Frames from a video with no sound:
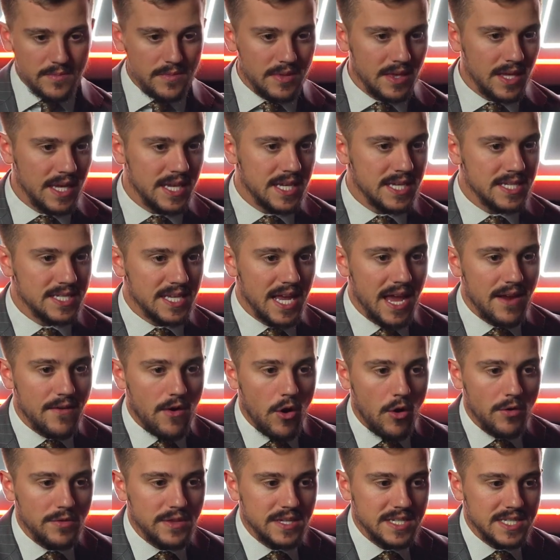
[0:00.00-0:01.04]
Is
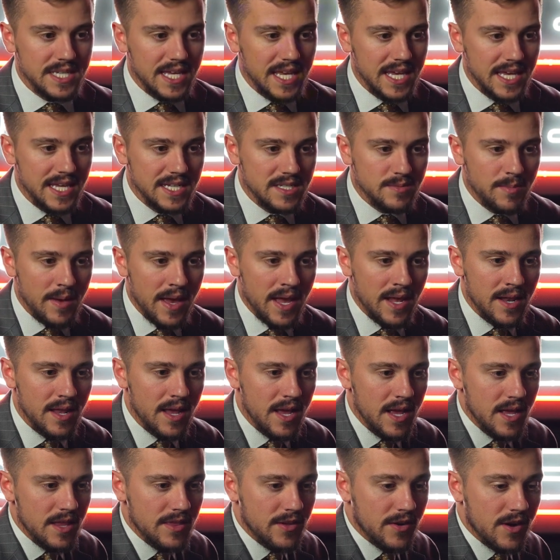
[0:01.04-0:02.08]
all these kids, man,
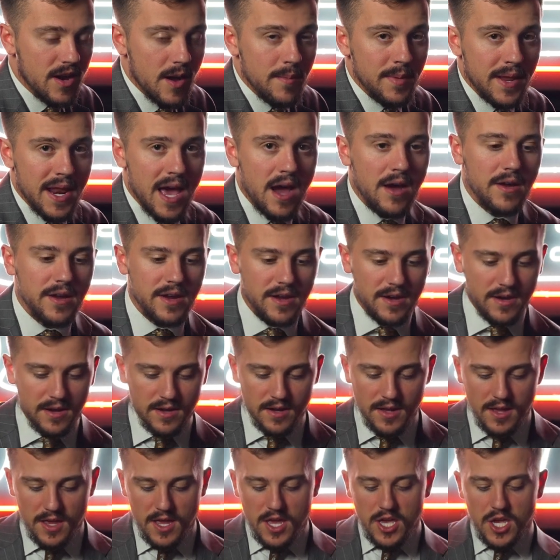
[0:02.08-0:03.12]
they're coming out here.
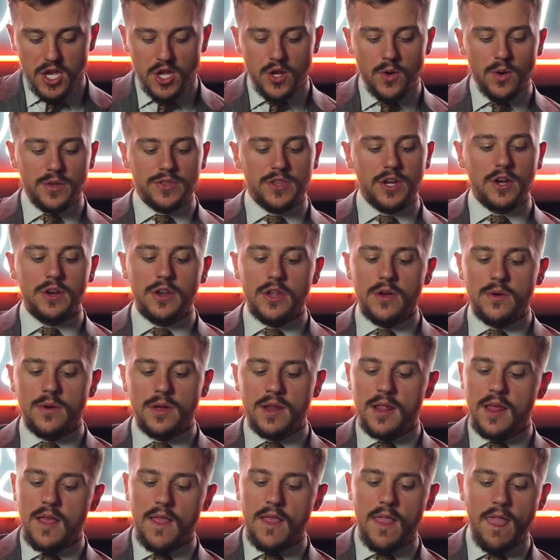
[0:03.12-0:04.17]
You know what they're doing?
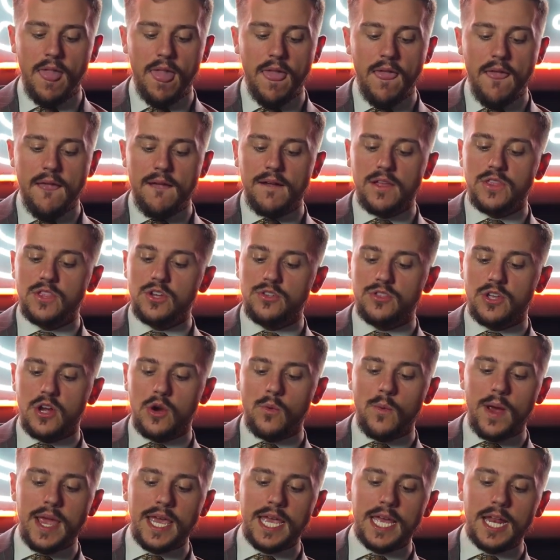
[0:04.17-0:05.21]
Dude, they're
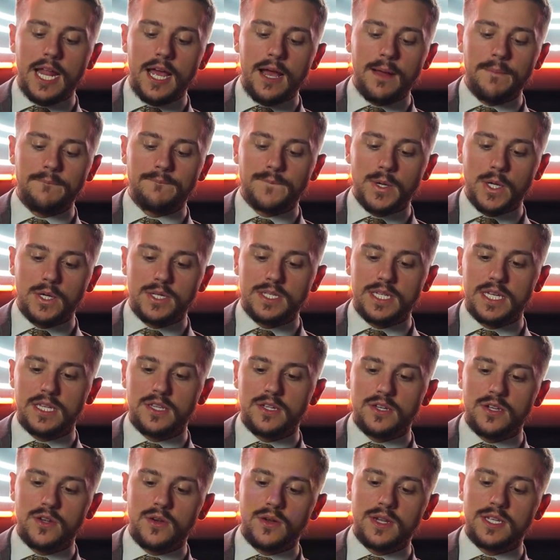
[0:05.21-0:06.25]
waking up. First thing they're
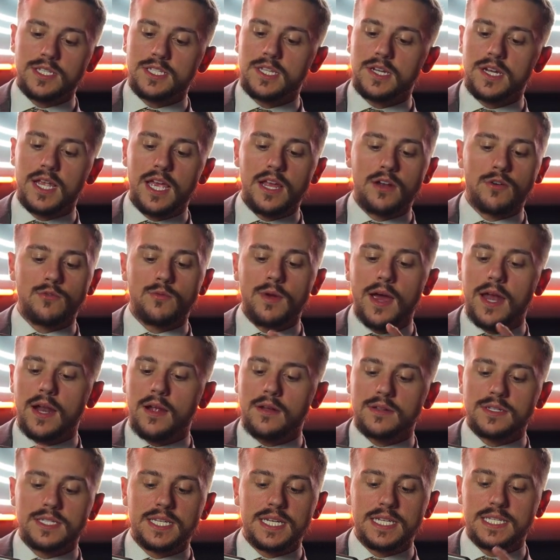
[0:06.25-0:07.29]
doing is they're getting right on
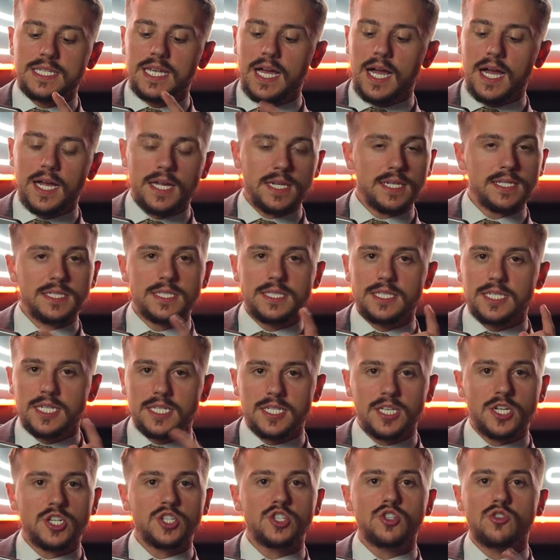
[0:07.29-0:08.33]
TikTok. They're
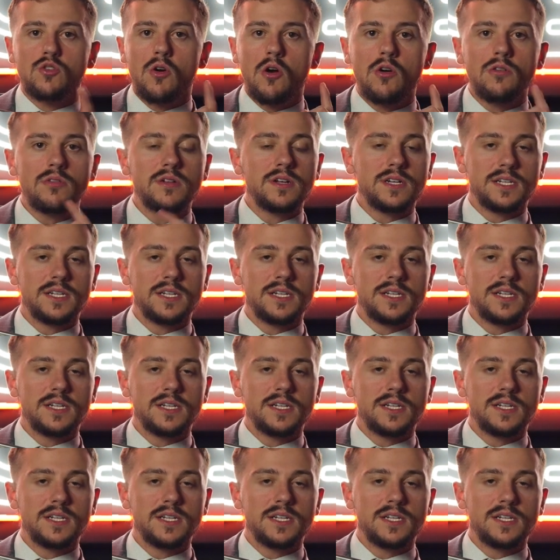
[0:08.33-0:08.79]
scrolling.